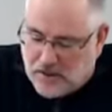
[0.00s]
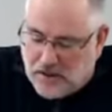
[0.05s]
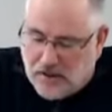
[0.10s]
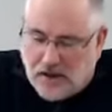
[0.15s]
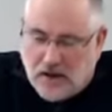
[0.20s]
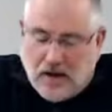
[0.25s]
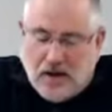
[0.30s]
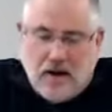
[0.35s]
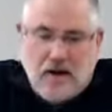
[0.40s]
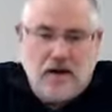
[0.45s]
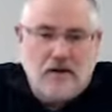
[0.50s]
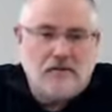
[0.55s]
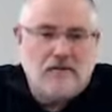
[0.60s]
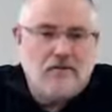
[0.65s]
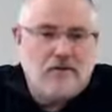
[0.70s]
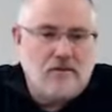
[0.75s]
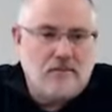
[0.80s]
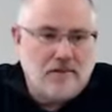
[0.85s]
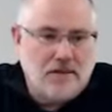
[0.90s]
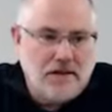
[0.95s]

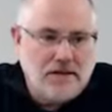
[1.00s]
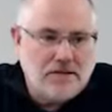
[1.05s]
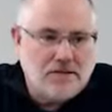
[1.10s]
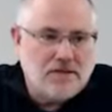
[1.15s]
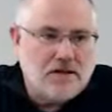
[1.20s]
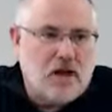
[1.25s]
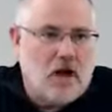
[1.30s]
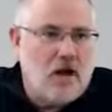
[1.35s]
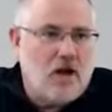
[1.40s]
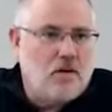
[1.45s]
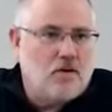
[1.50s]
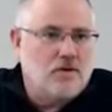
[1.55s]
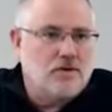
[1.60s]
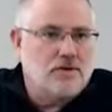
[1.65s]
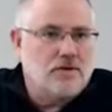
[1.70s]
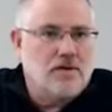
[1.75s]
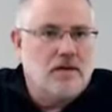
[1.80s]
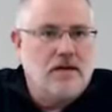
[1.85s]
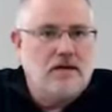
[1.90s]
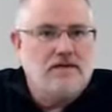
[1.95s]
from these
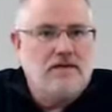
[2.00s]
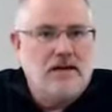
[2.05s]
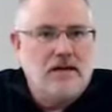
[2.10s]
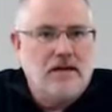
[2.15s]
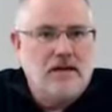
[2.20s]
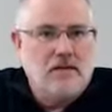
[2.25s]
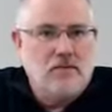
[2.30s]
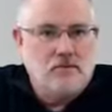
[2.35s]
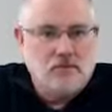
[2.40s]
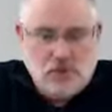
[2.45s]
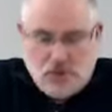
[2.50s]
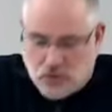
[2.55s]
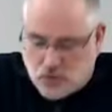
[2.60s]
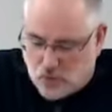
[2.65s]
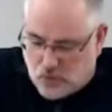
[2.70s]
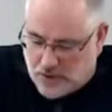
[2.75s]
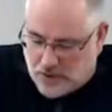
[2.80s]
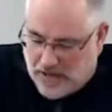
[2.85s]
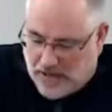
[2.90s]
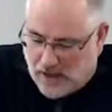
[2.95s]
scholars if he just
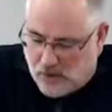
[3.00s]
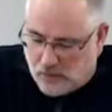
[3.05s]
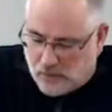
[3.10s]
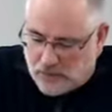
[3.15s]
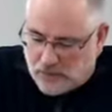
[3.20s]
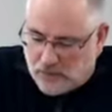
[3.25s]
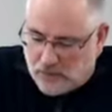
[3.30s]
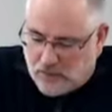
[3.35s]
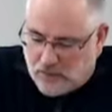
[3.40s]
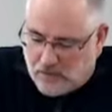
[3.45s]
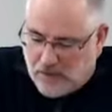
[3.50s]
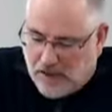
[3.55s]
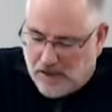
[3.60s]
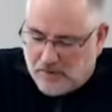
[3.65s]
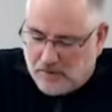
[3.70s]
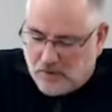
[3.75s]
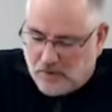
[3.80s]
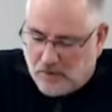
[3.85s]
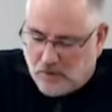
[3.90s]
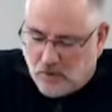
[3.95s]
renounced
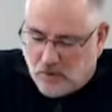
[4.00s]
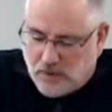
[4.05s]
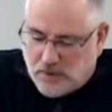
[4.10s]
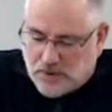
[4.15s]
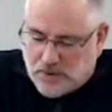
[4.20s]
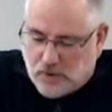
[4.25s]
papal authority.